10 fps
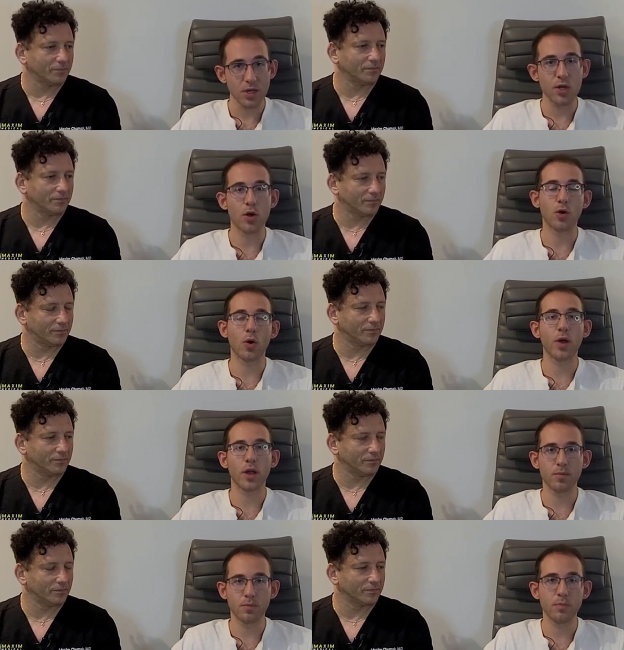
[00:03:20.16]
Speaker 1: you know,
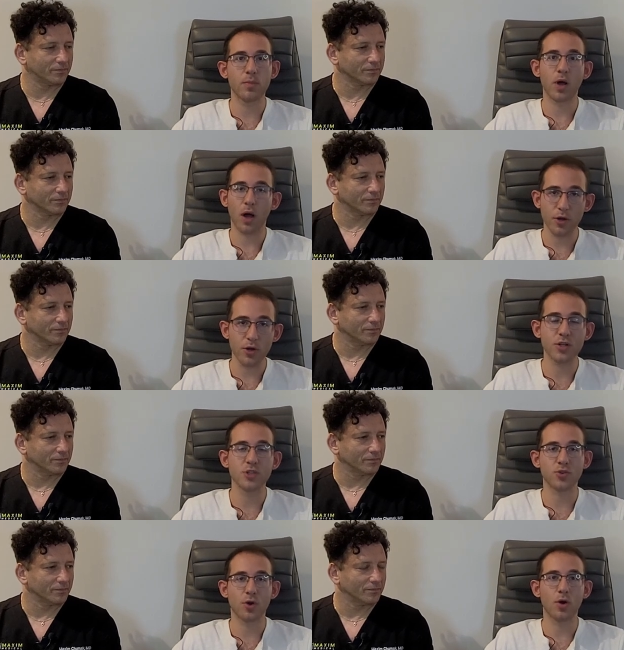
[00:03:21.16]
going under
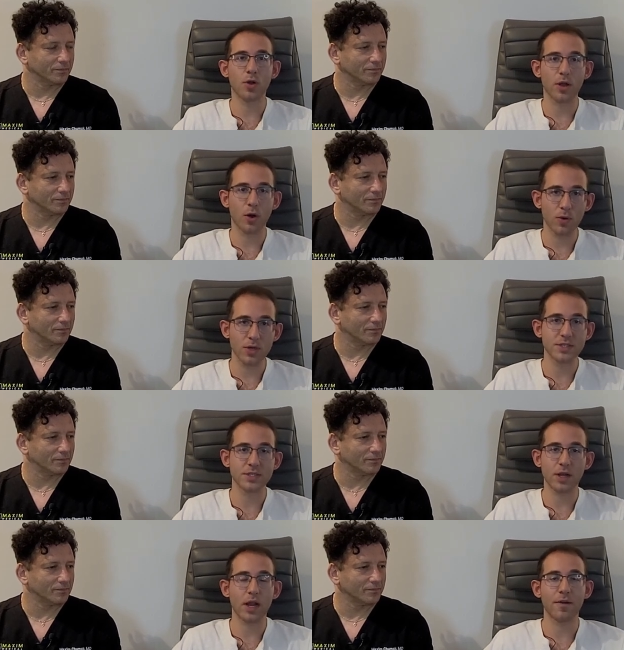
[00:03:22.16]
control, and always
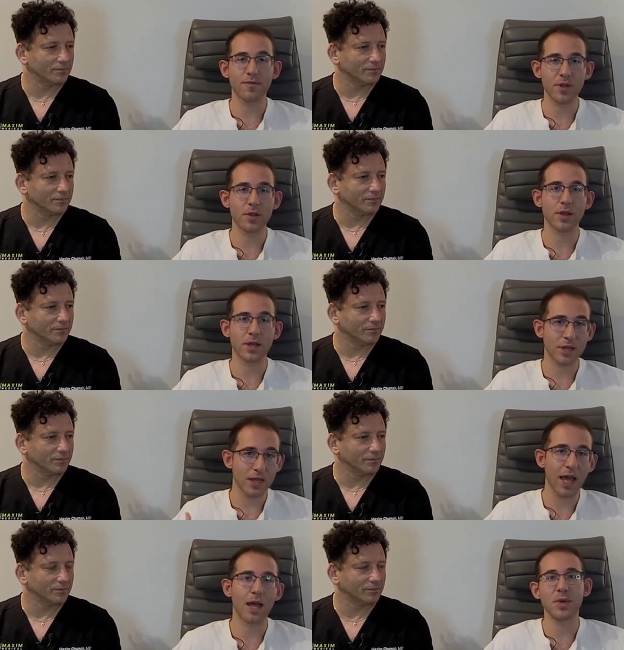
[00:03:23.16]
like I feel like
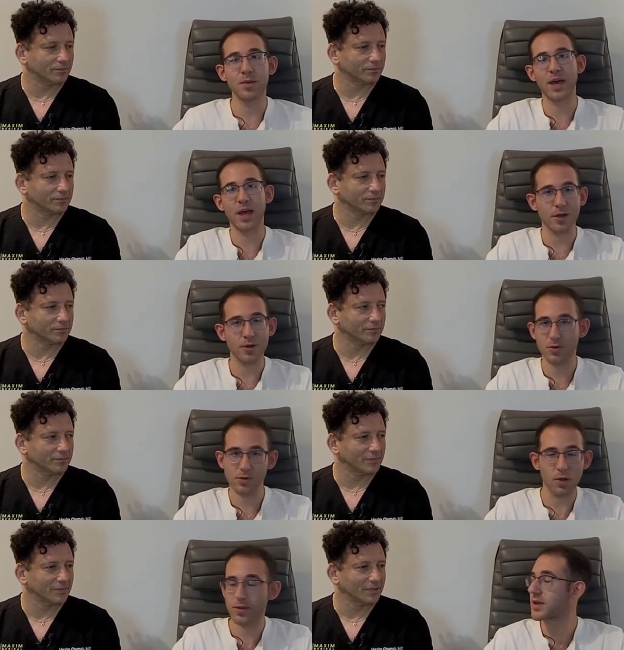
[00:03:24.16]
he had my back
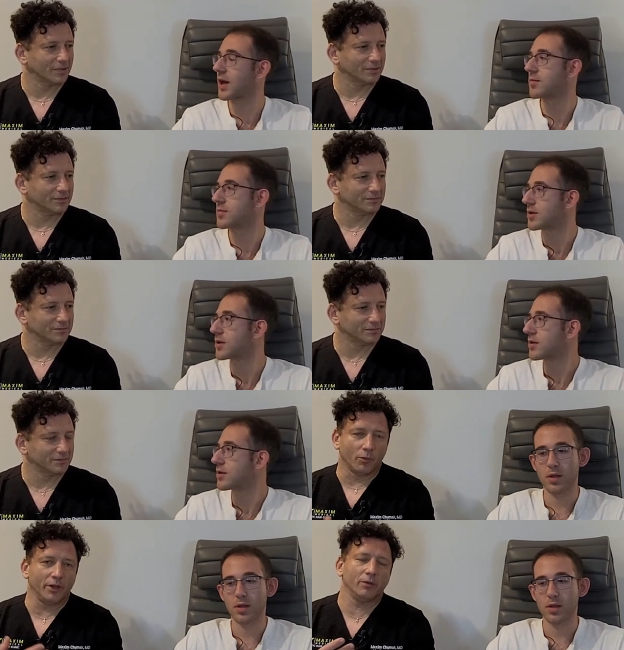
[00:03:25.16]
all the time.
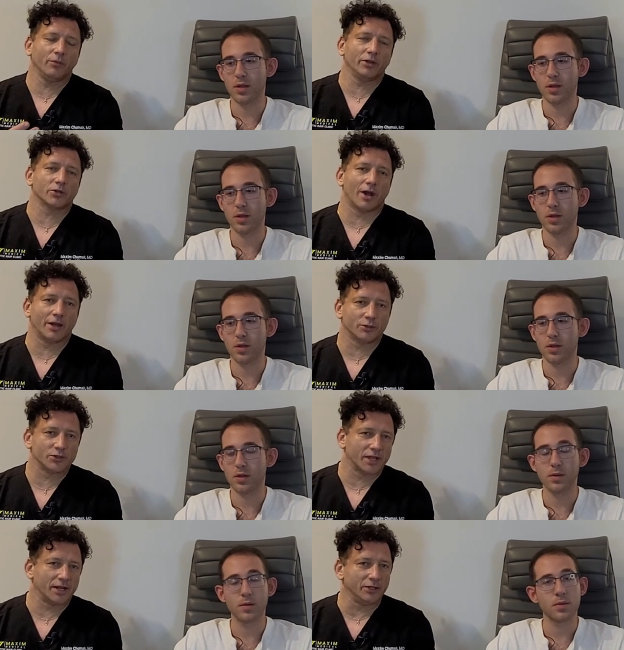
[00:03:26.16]
Speaker 2: We we tried to
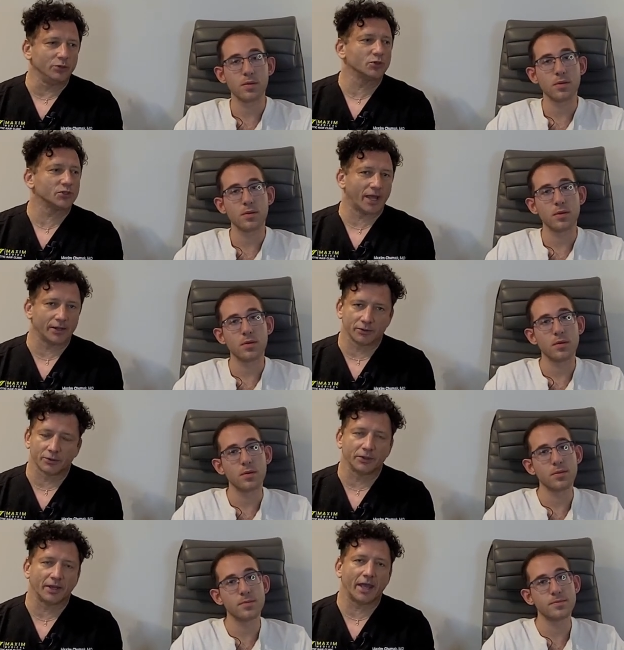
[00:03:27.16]
set a new
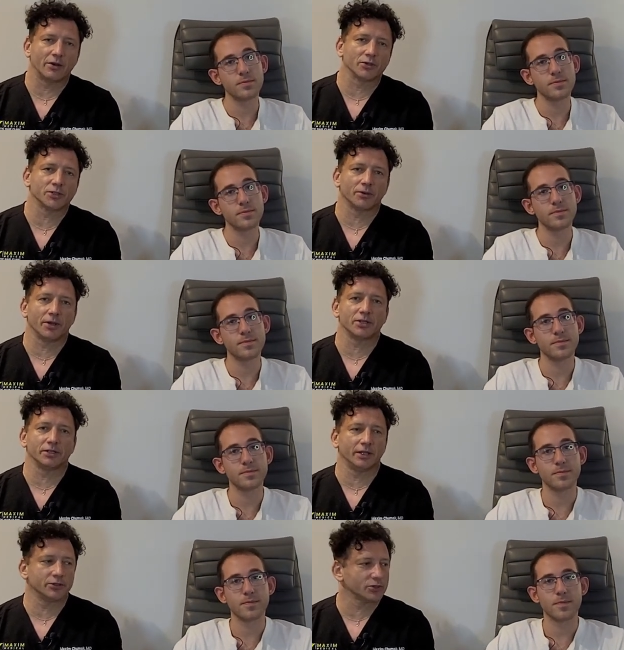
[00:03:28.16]
standard in the hair
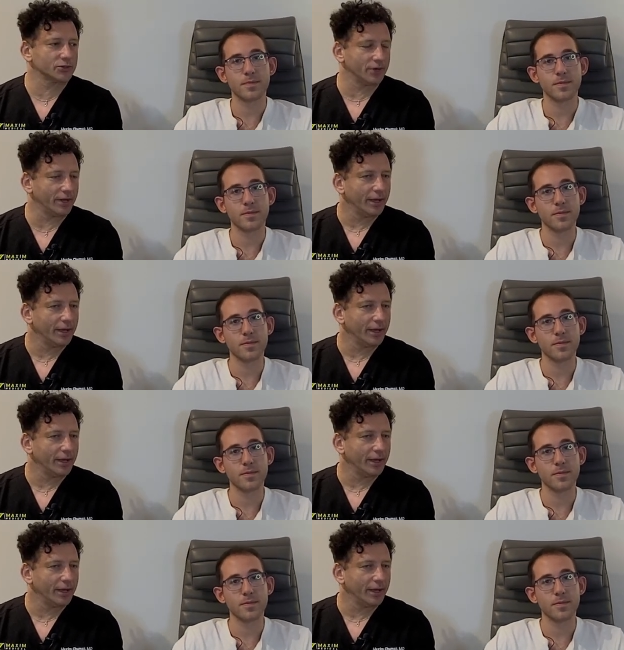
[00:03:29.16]
restoration industry,